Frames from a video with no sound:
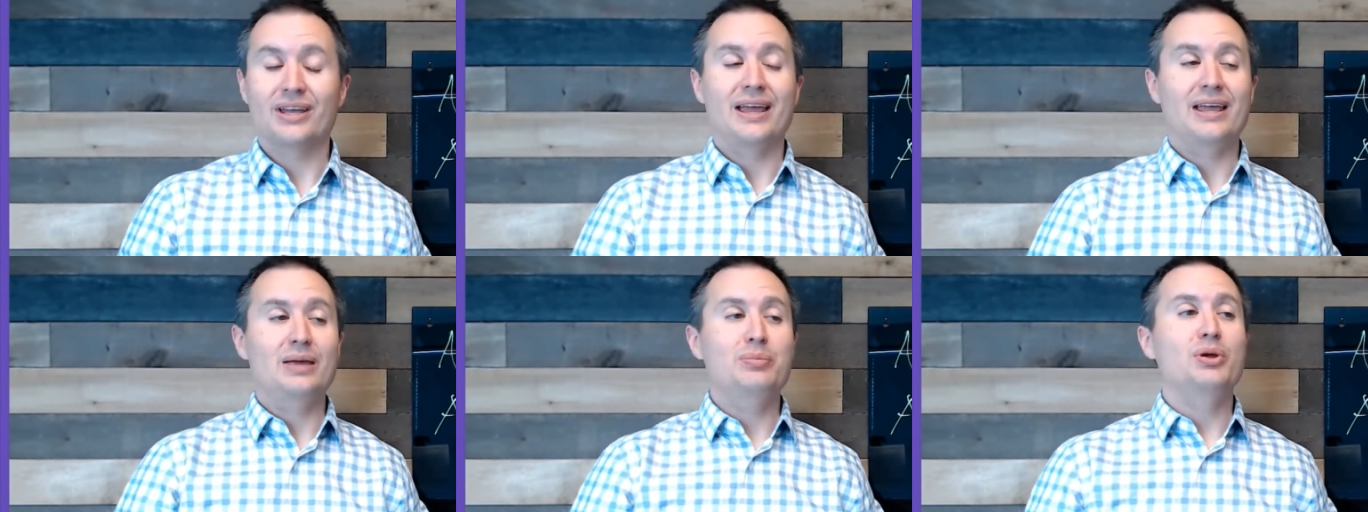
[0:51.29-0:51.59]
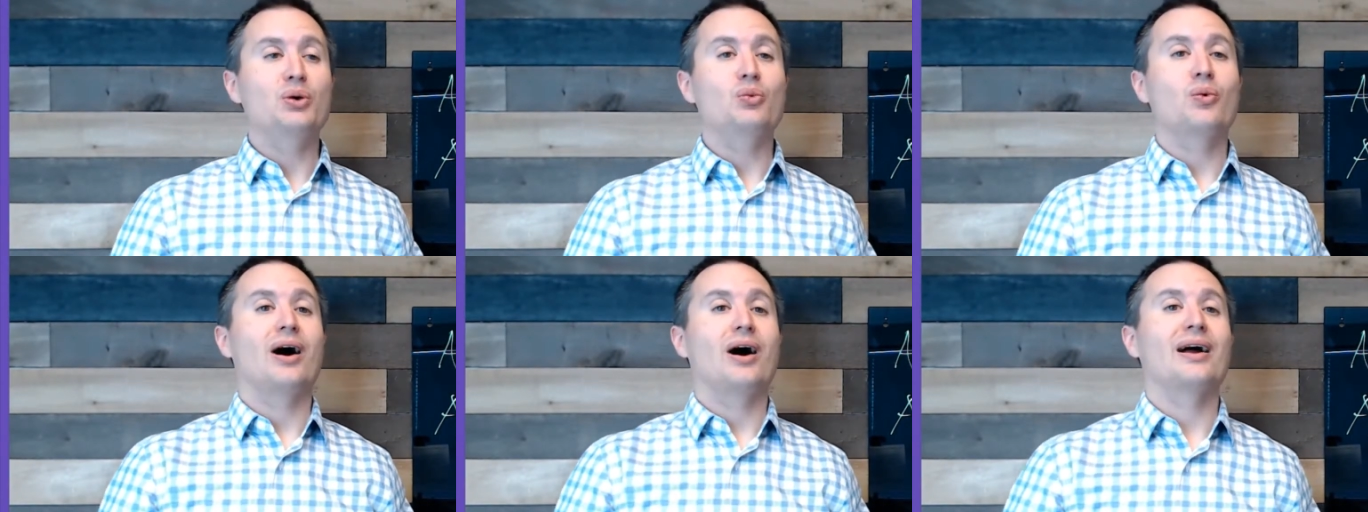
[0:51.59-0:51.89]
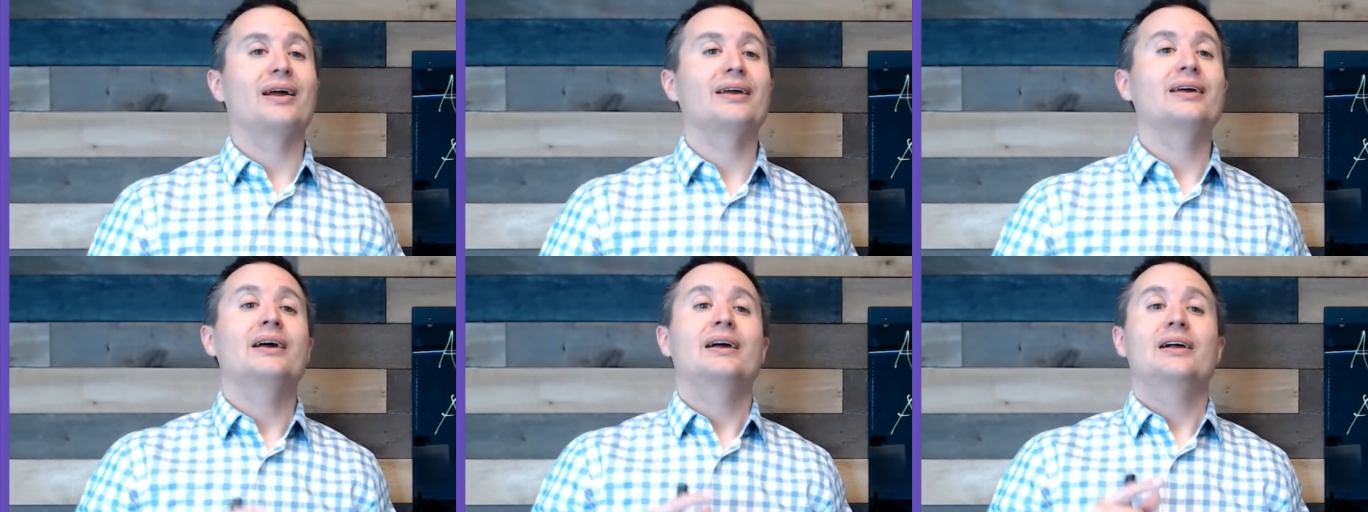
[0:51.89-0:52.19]

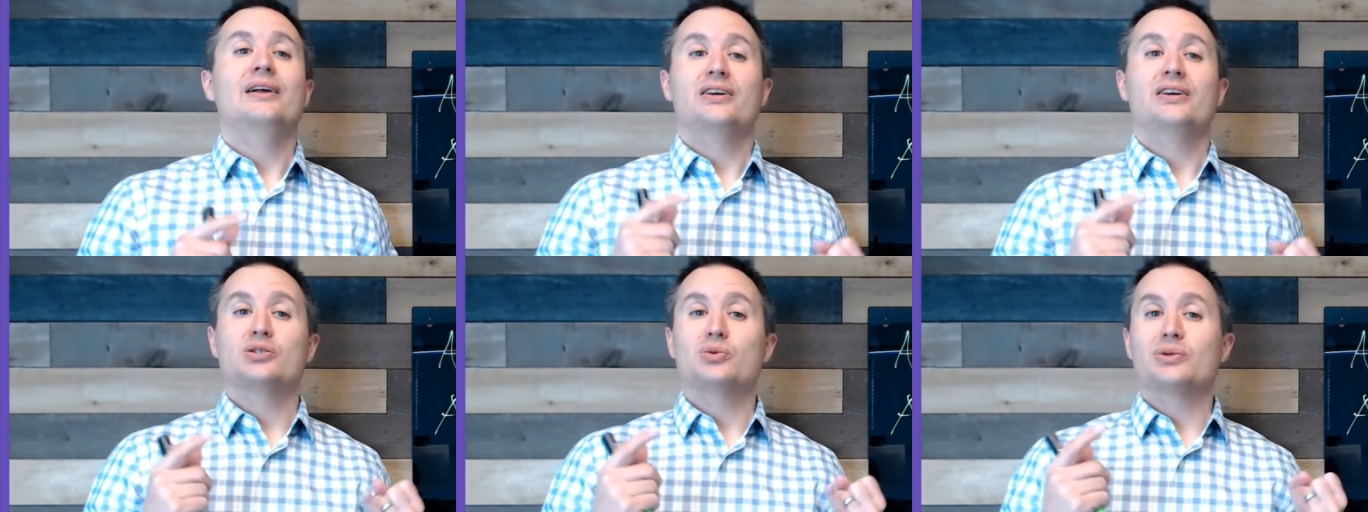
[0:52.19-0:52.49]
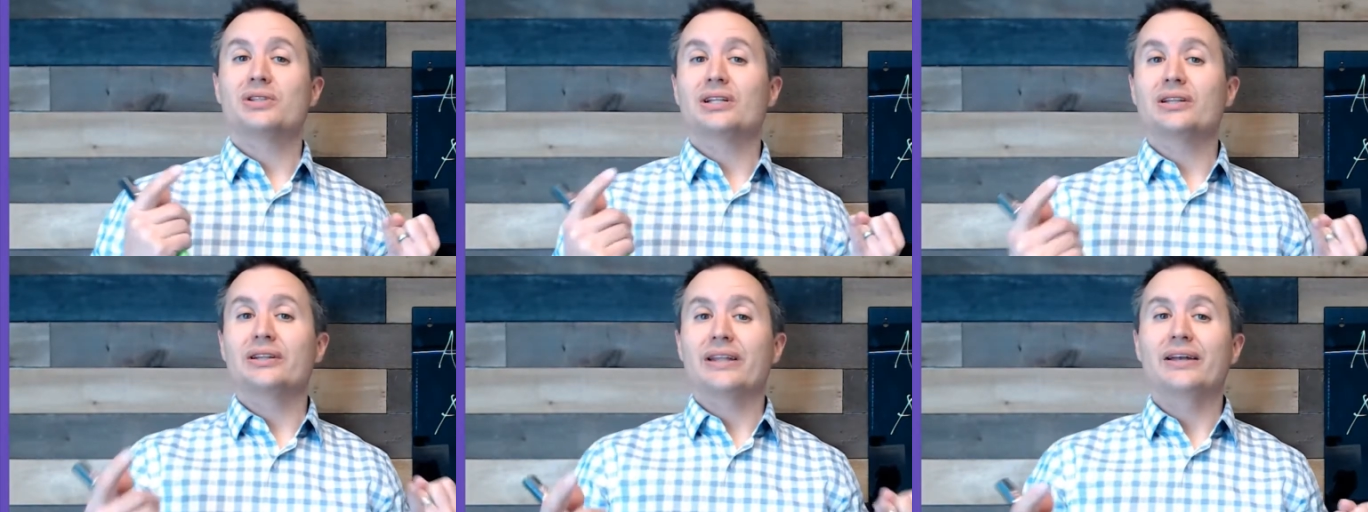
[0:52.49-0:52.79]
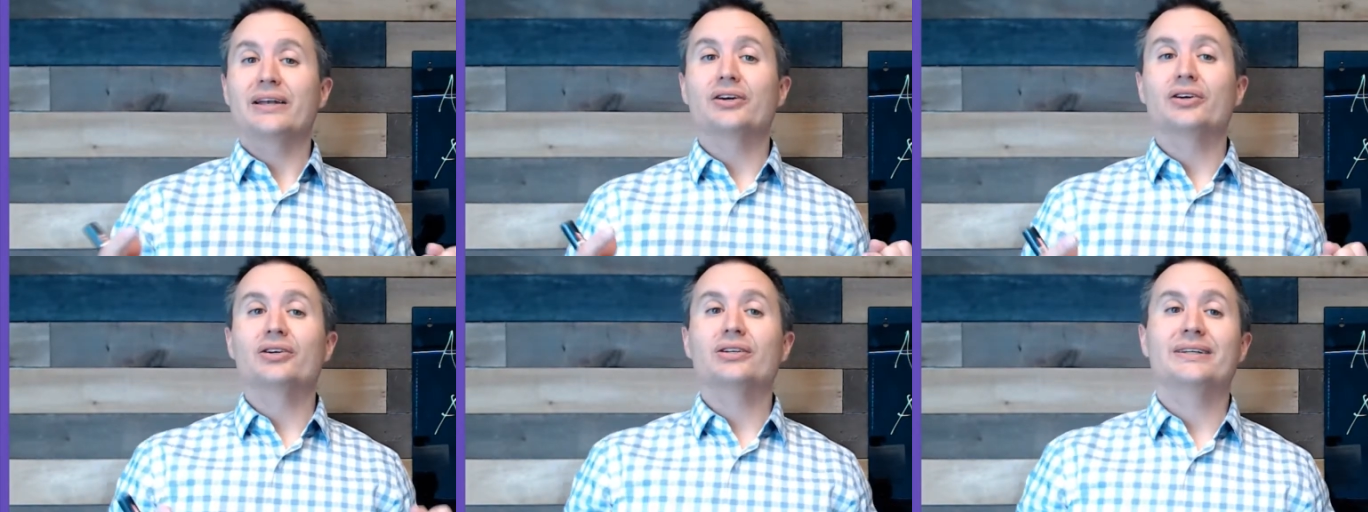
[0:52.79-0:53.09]
APY is what the
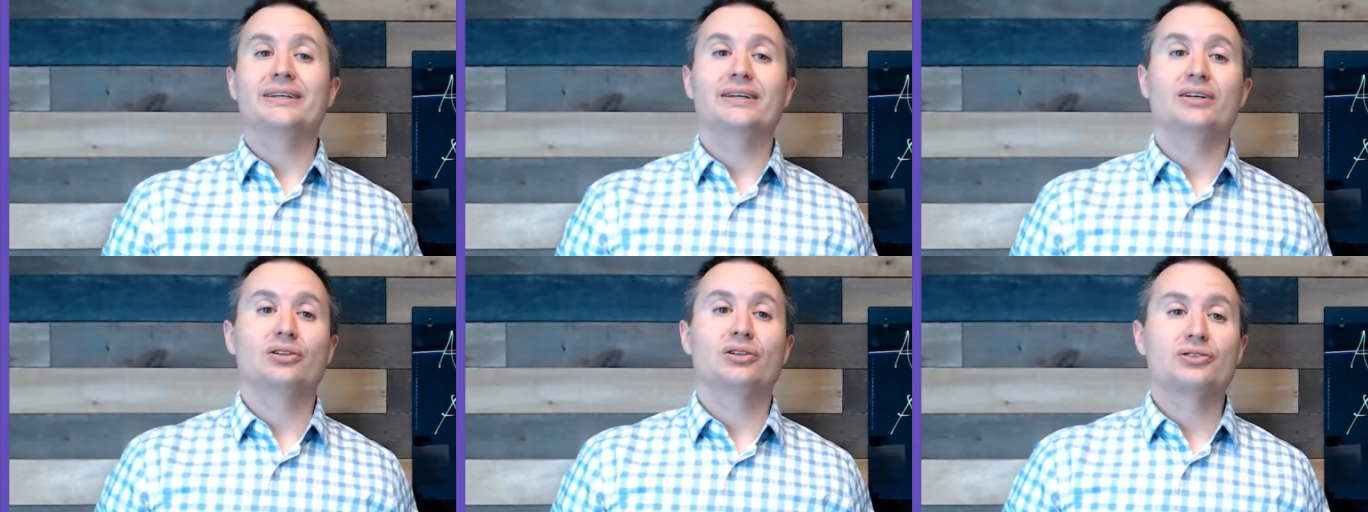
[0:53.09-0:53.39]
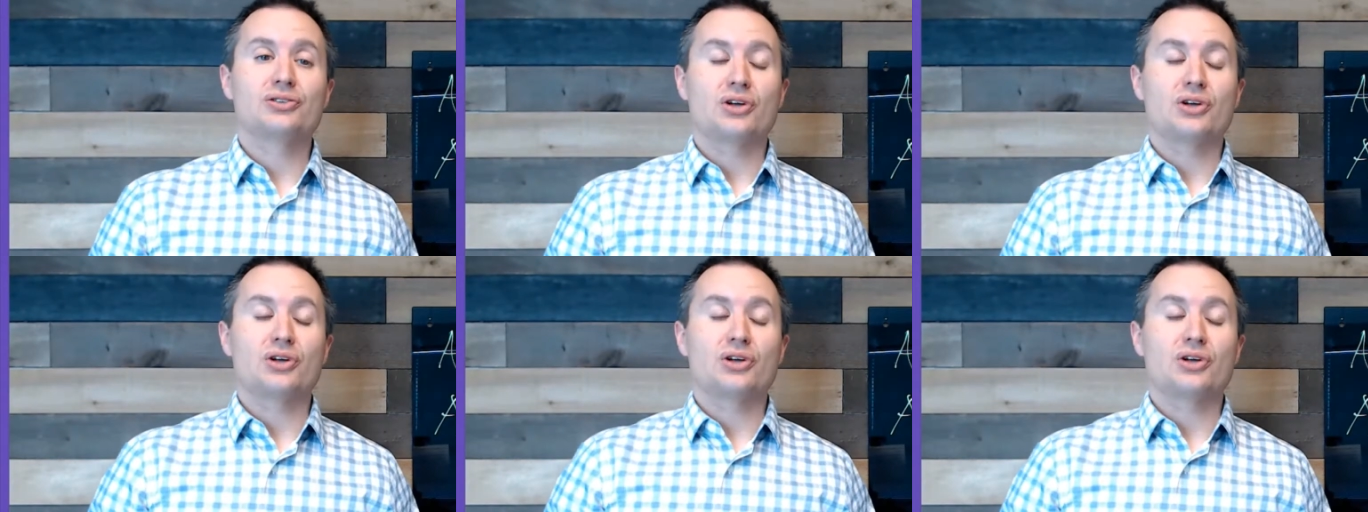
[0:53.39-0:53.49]
lender yields